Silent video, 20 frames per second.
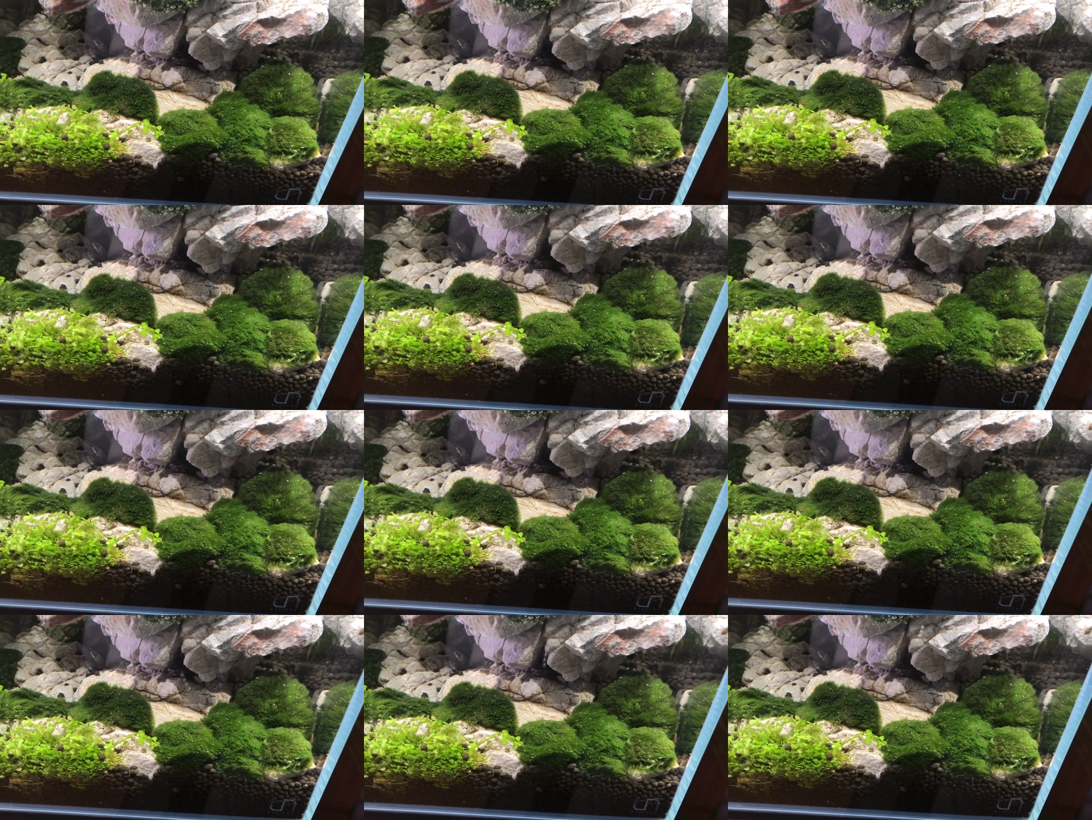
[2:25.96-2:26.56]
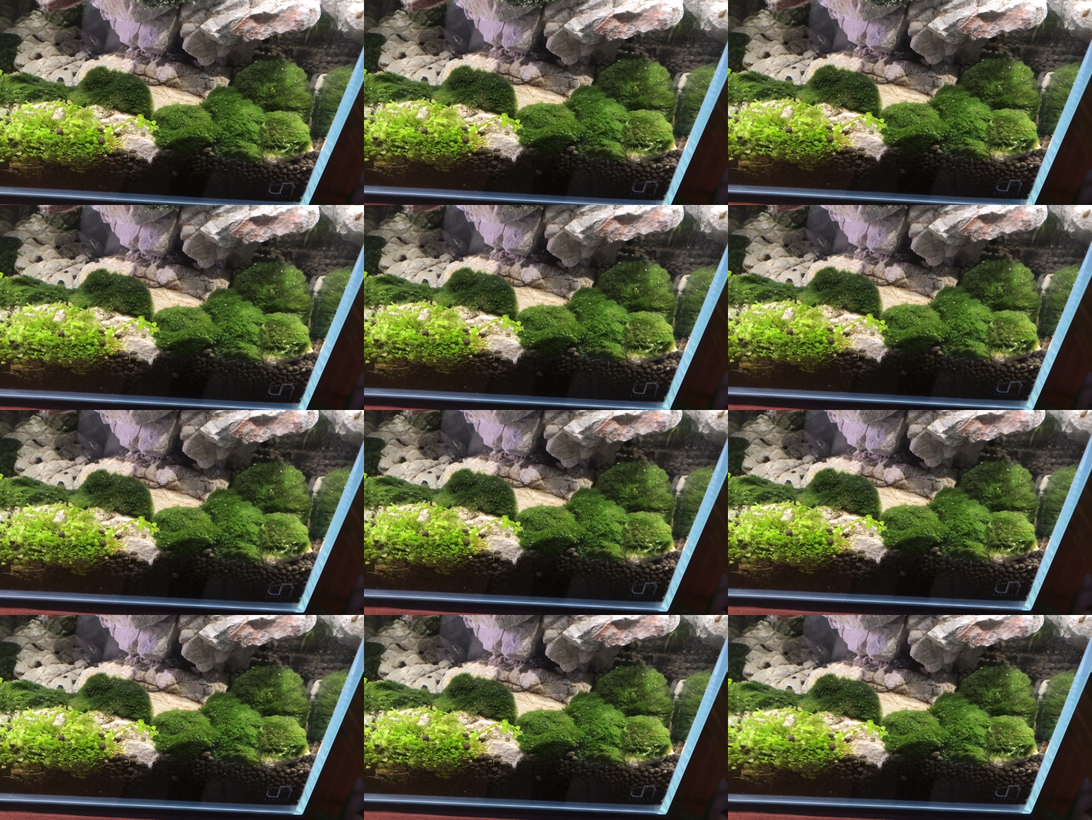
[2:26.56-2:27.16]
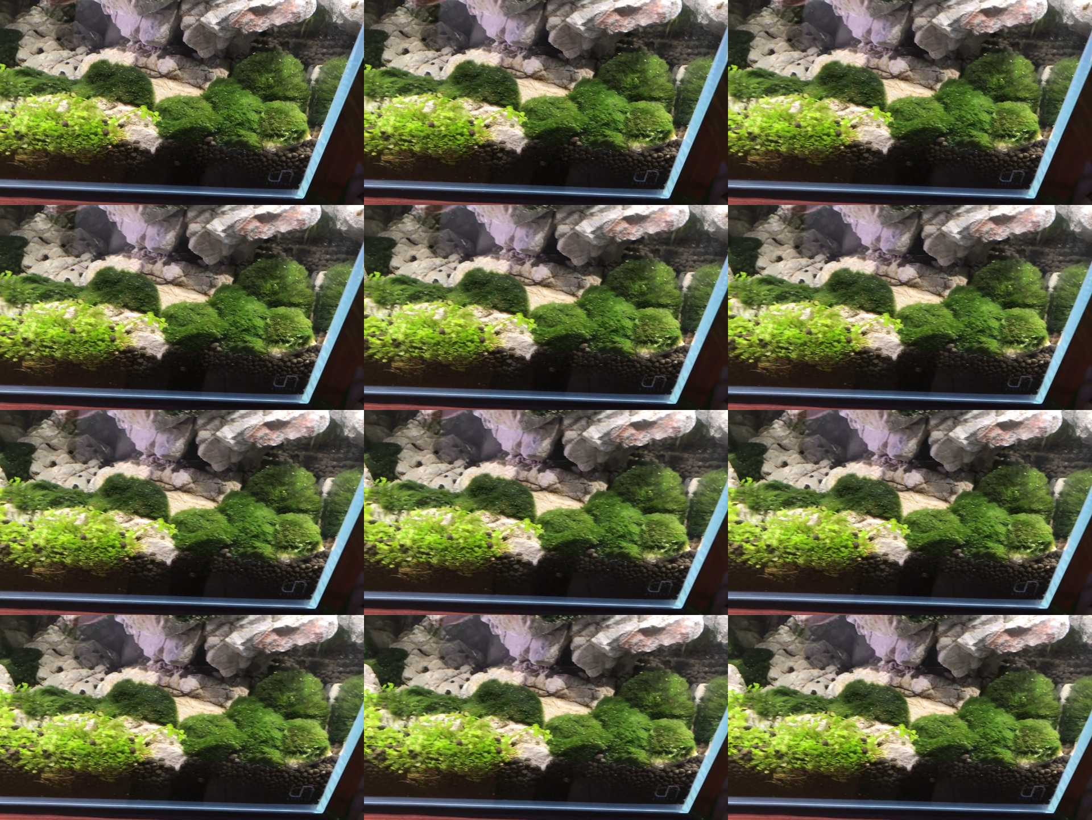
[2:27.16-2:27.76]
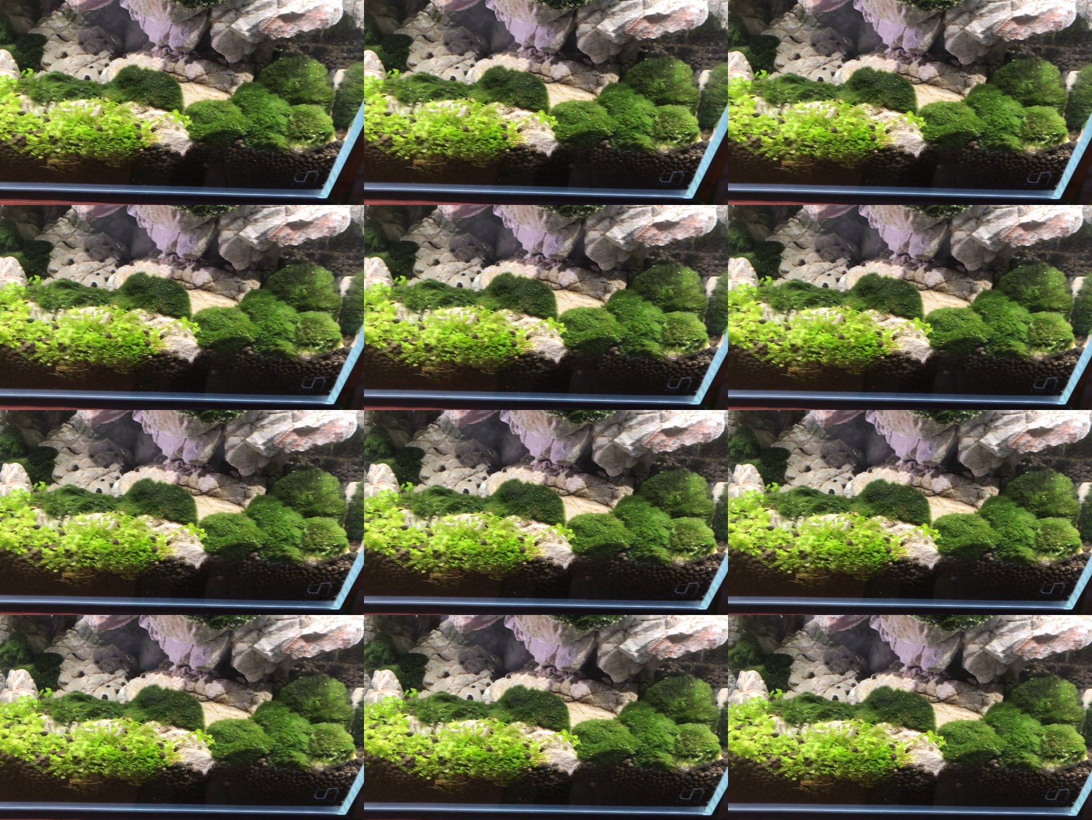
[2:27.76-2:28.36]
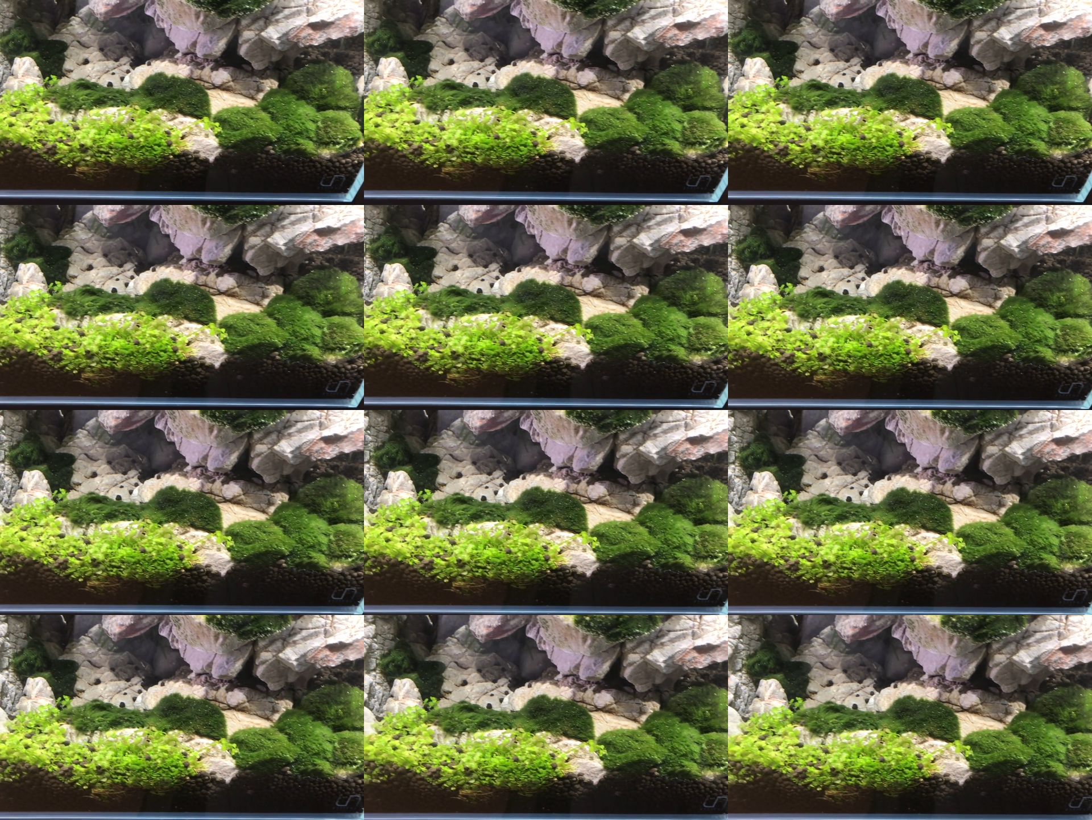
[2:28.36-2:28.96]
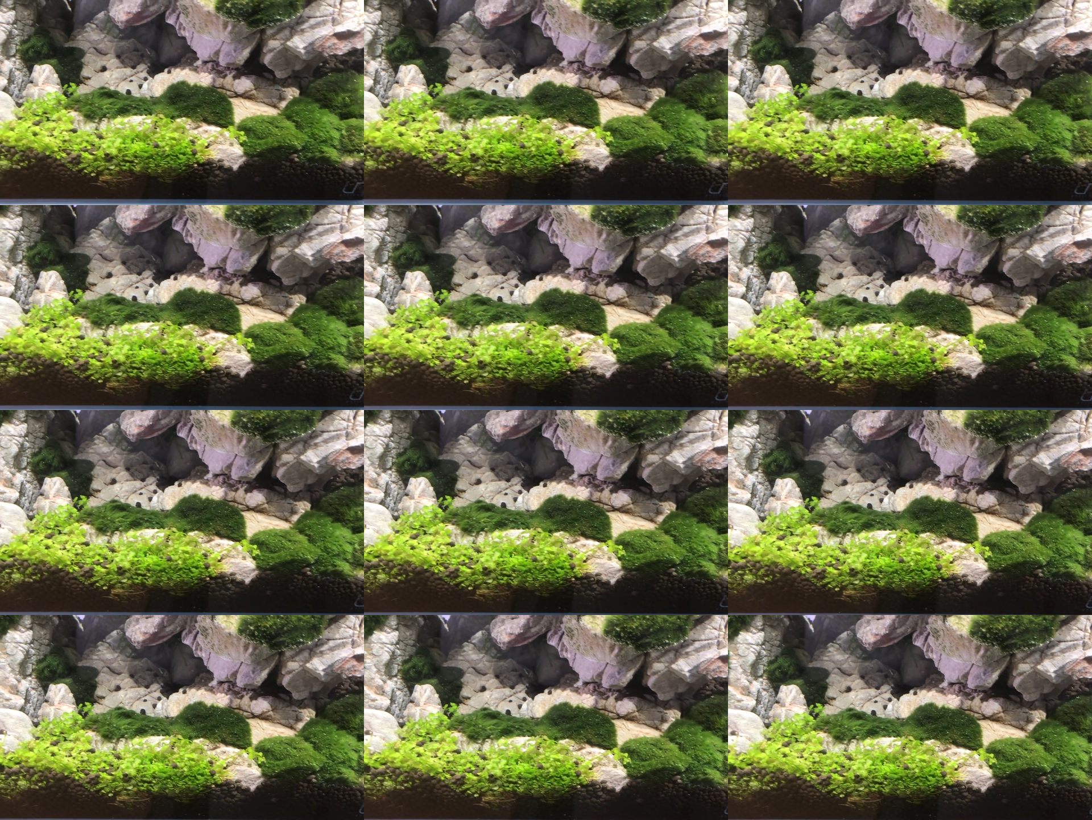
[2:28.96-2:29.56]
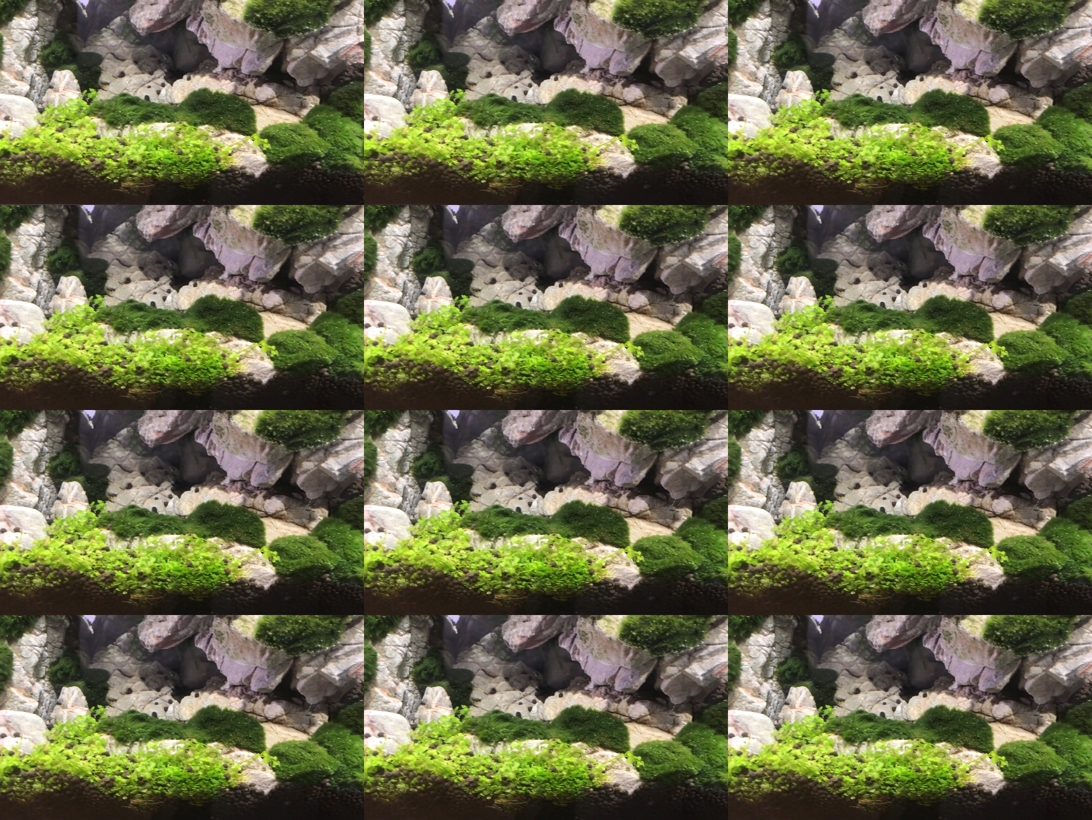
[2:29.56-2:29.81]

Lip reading: [unreadable: no face in view]